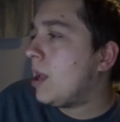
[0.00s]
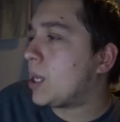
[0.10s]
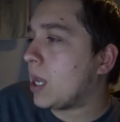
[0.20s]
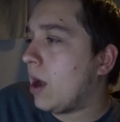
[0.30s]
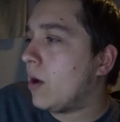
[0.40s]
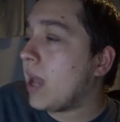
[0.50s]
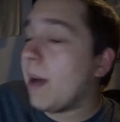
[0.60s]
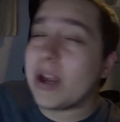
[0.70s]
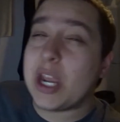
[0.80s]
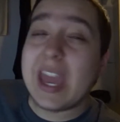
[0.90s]
So yeah,
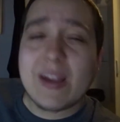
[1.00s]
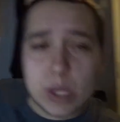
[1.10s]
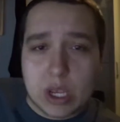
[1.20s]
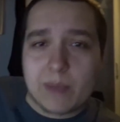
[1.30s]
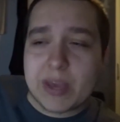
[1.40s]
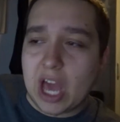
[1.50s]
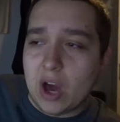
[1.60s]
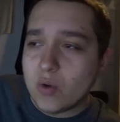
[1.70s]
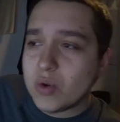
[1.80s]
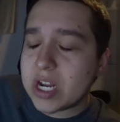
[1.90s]
my kebabs are going to be
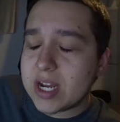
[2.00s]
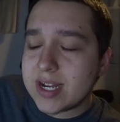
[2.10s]
cold,